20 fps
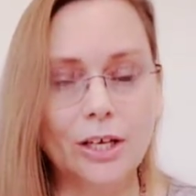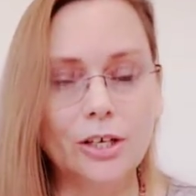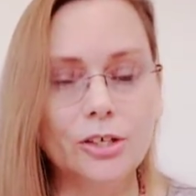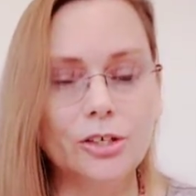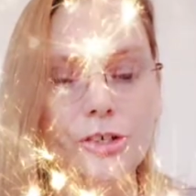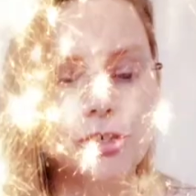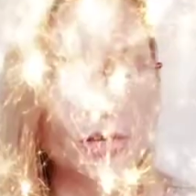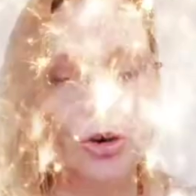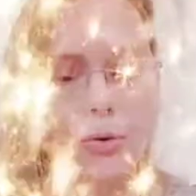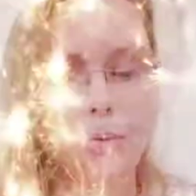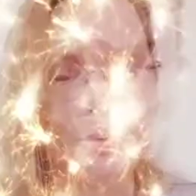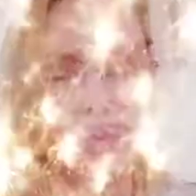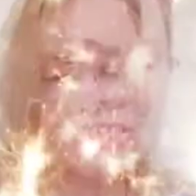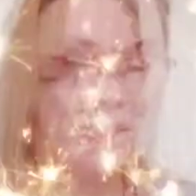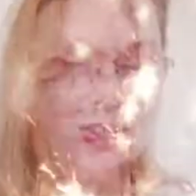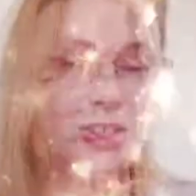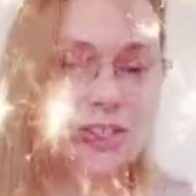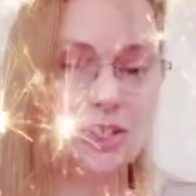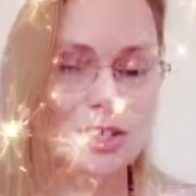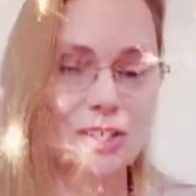So
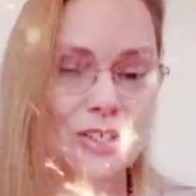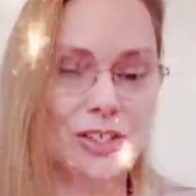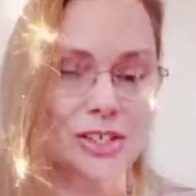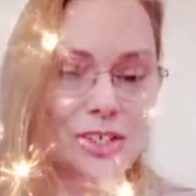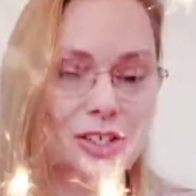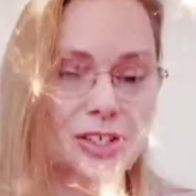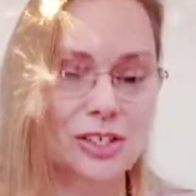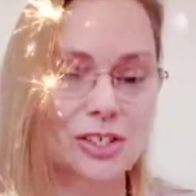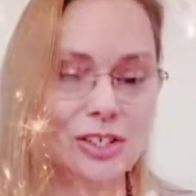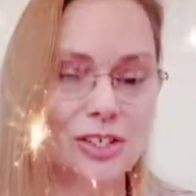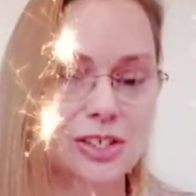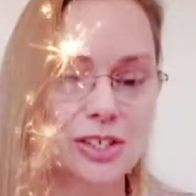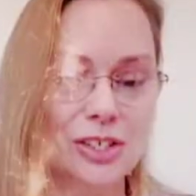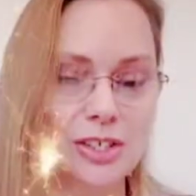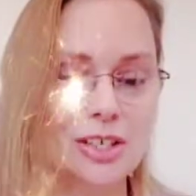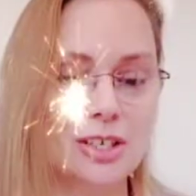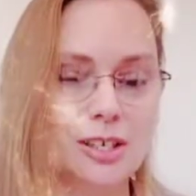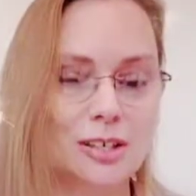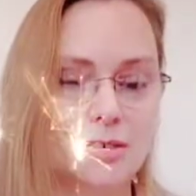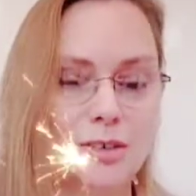it's
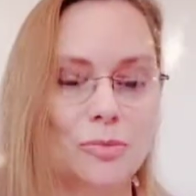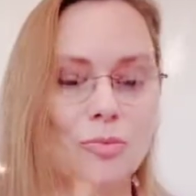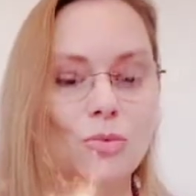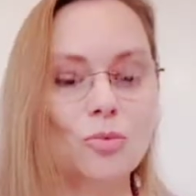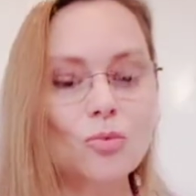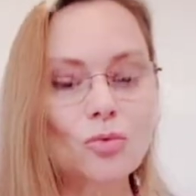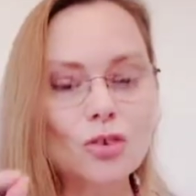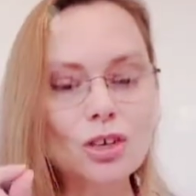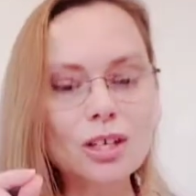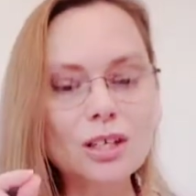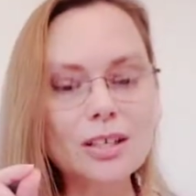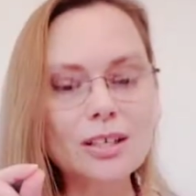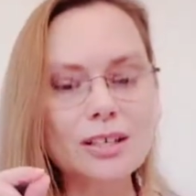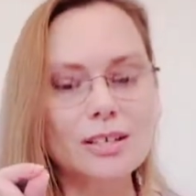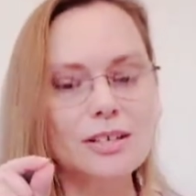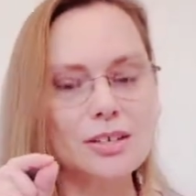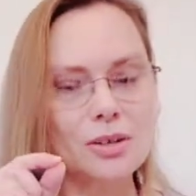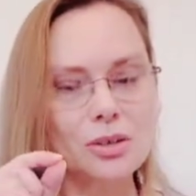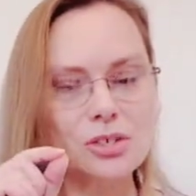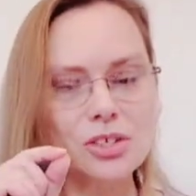gonna get really
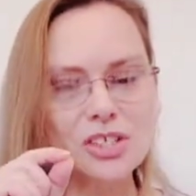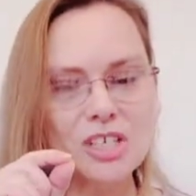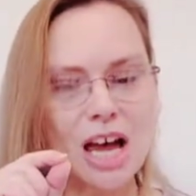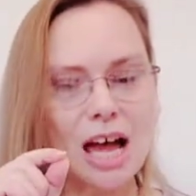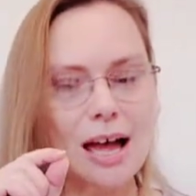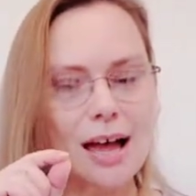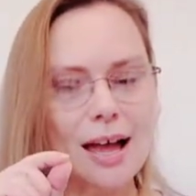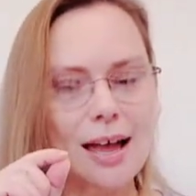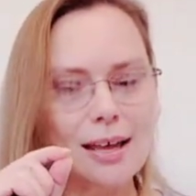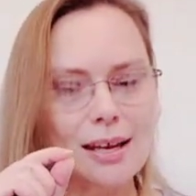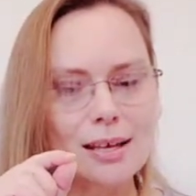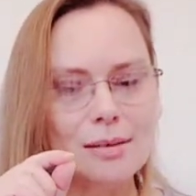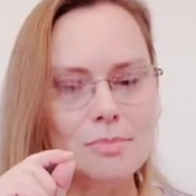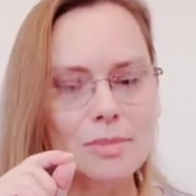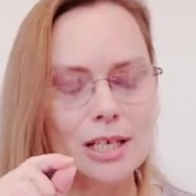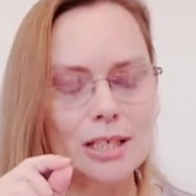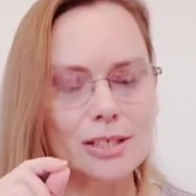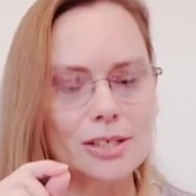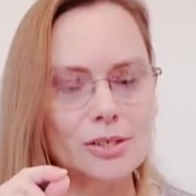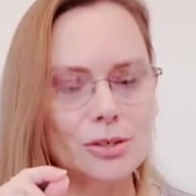into those tiny,
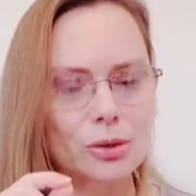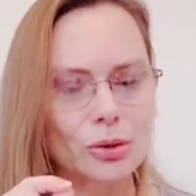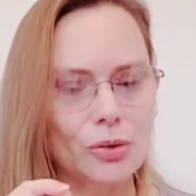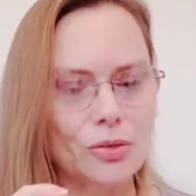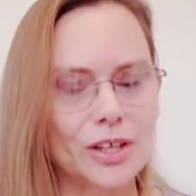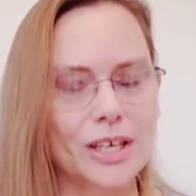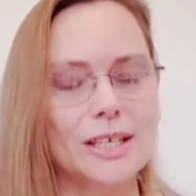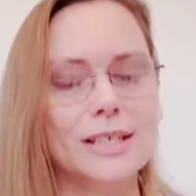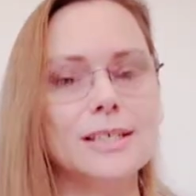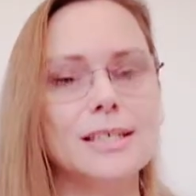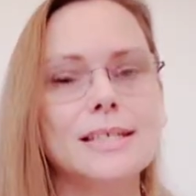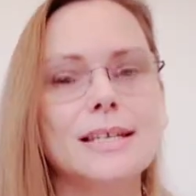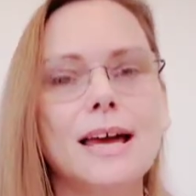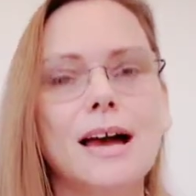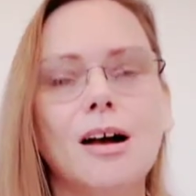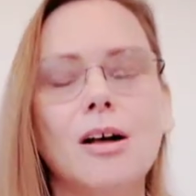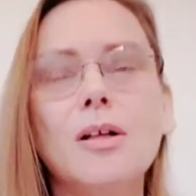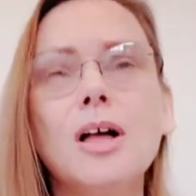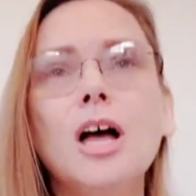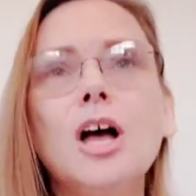minuscule things.
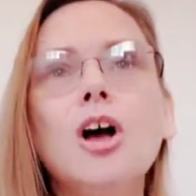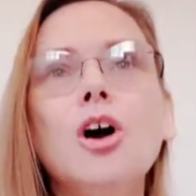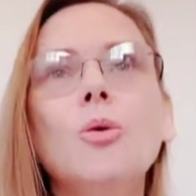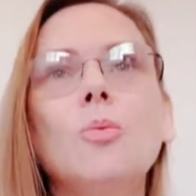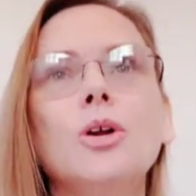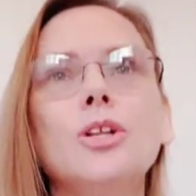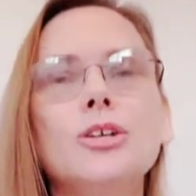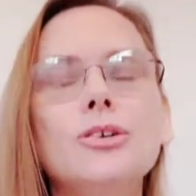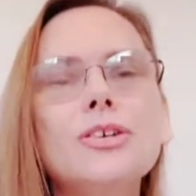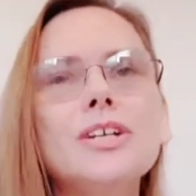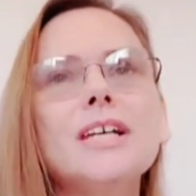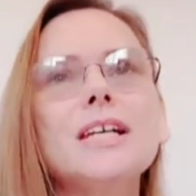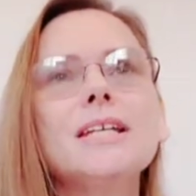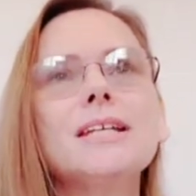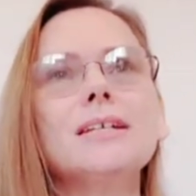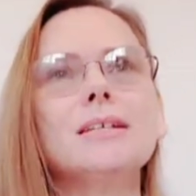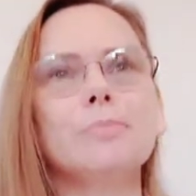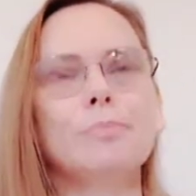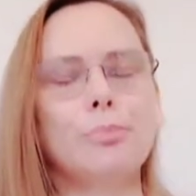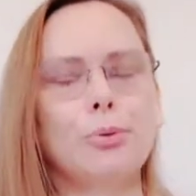Now, when you're
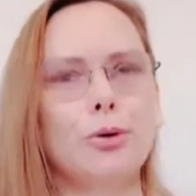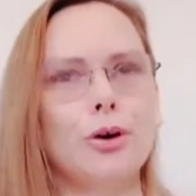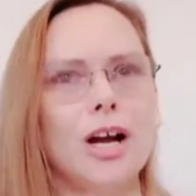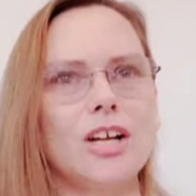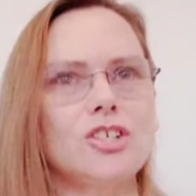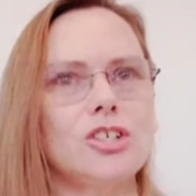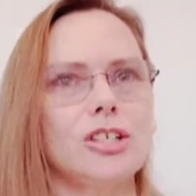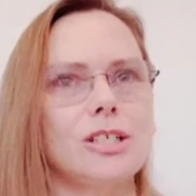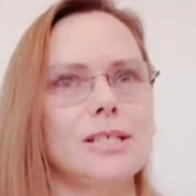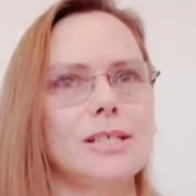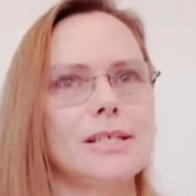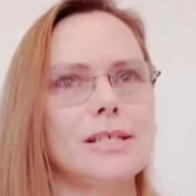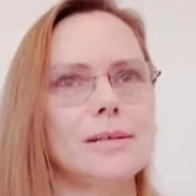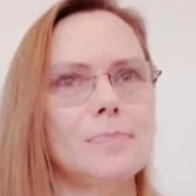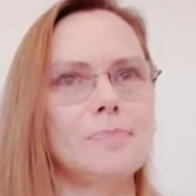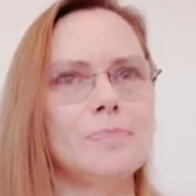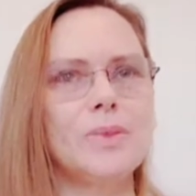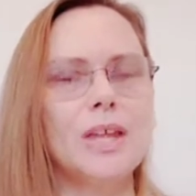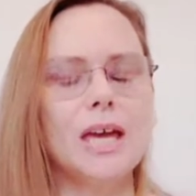getting impressions